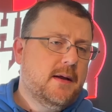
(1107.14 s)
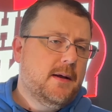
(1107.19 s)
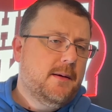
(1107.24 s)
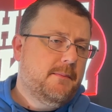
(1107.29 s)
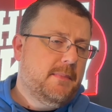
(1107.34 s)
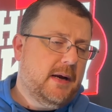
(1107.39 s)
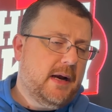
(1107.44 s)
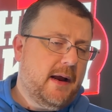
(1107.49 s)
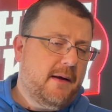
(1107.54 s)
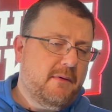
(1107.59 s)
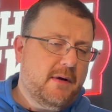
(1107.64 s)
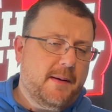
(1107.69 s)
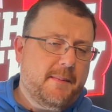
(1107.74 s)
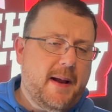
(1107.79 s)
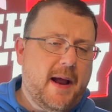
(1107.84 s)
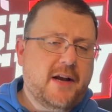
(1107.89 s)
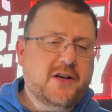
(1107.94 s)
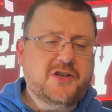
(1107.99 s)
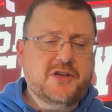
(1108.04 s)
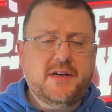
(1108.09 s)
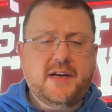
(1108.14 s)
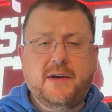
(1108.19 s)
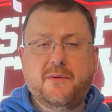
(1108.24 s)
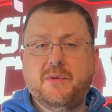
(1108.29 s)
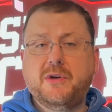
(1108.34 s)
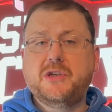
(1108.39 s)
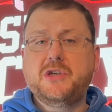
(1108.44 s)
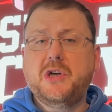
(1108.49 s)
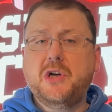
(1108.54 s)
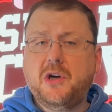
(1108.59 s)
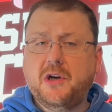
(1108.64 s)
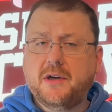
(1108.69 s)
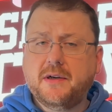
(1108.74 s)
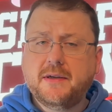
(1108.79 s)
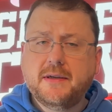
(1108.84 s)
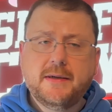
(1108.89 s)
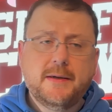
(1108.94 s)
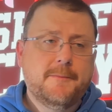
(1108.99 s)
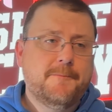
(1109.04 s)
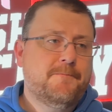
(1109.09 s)
But I would imagine in
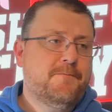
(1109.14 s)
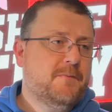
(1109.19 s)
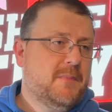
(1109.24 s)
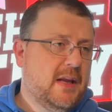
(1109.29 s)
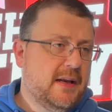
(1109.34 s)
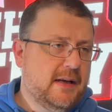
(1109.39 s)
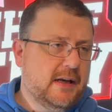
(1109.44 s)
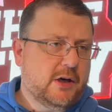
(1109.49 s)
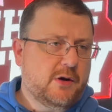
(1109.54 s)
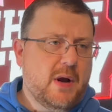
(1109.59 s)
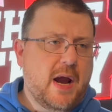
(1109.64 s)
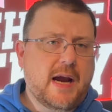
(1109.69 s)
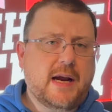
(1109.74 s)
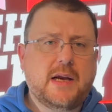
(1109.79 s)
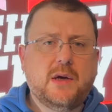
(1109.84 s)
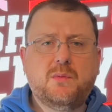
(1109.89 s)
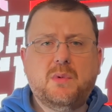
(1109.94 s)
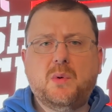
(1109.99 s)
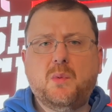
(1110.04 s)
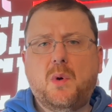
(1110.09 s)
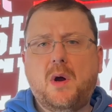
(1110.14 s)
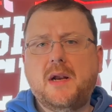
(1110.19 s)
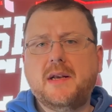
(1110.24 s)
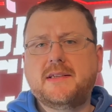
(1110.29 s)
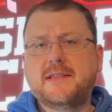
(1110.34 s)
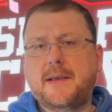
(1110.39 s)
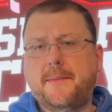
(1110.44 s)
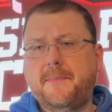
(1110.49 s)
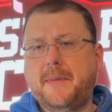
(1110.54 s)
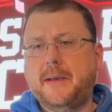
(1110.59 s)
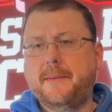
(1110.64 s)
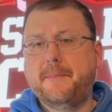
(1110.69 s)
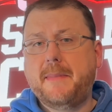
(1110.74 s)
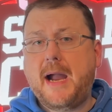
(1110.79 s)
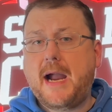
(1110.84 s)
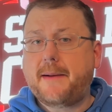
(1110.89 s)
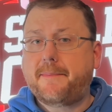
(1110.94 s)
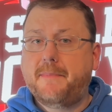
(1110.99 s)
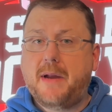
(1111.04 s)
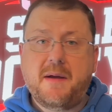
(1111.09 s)
return that the Kraken would want something
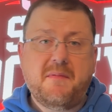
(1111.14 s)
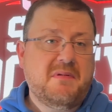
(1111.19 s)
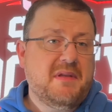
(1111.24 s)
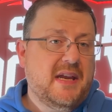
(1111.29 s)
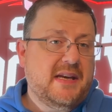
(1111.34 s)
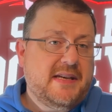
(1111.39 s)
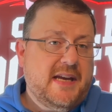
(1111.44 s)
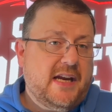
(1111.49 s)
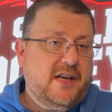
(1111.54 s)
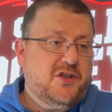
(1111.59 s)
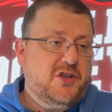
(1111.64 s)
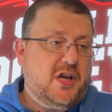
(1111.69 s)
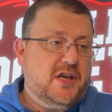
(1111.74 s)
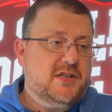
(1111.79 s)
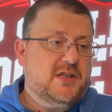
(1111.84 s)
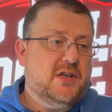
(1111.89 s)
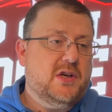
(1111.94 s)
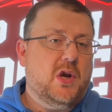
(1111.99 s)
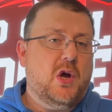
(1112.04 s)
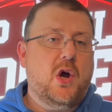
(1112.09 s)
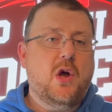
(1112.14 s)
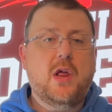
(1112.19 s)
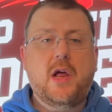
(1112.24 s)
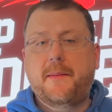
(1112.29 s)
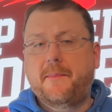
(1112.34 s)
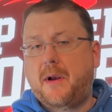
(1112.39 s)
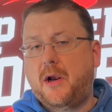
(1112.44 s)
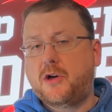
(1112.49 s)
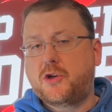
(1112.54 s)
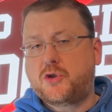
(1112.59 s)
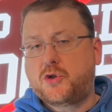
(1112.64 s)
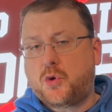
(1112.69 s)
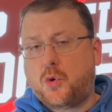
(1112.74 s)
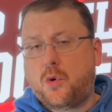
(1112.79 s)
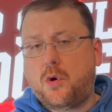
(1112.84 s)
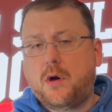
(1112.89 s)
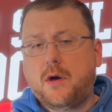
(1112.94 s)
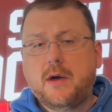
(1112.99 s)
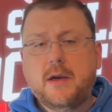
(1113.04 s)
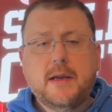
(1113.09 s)
back. Maybe they take Justin Holl. I'm not
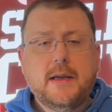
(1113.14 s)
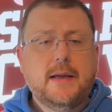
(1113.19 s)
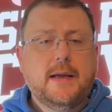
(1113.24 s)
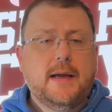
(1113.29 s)
sure.